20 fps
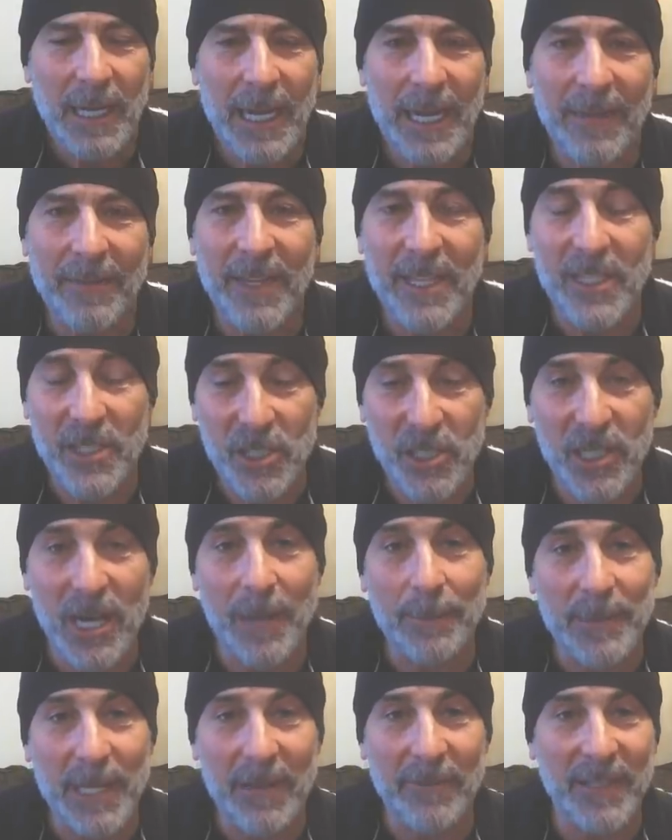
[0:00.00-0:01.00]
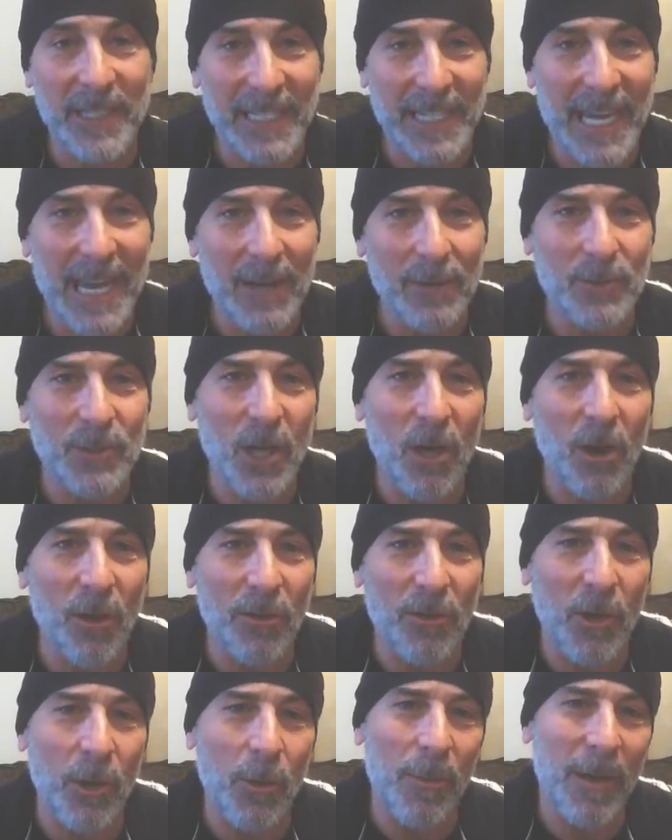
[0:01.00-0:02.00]
And they stopped having a count,
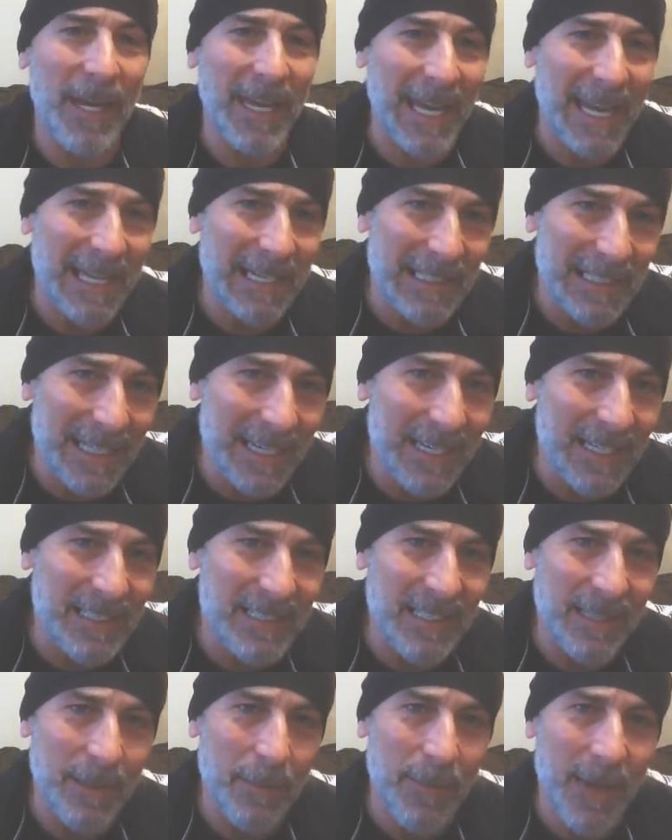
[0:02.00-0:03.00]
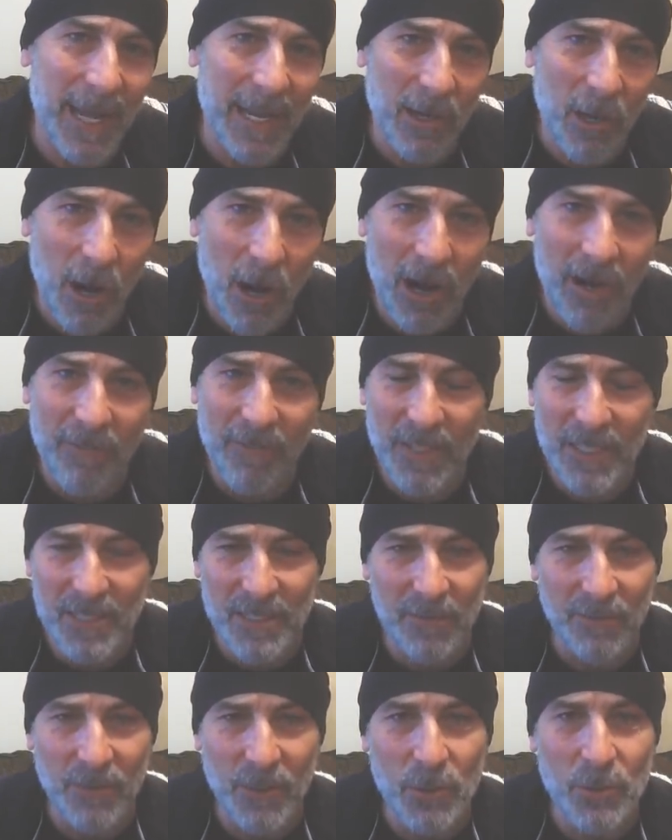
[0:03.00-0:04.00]
although my analytics in the back office
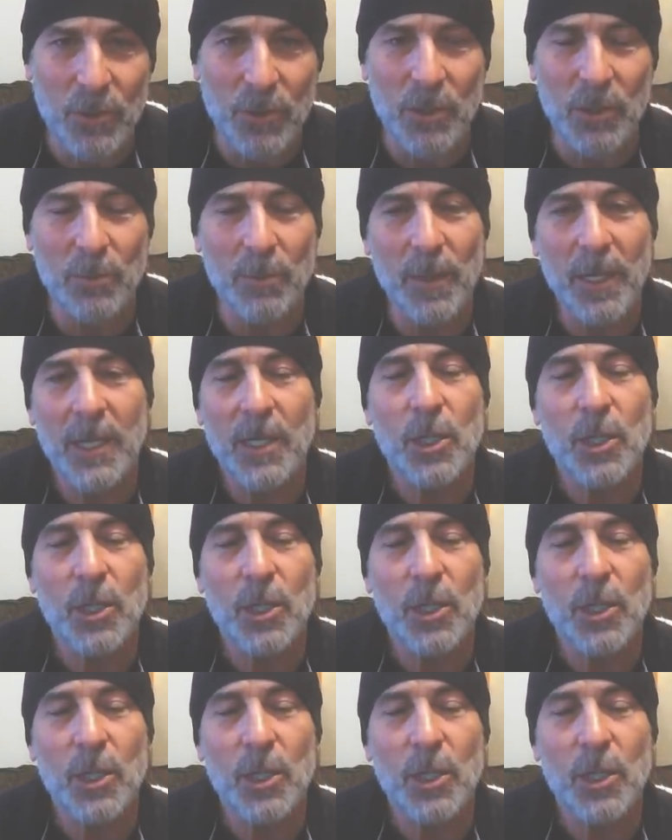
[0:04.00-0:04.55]
of YouTube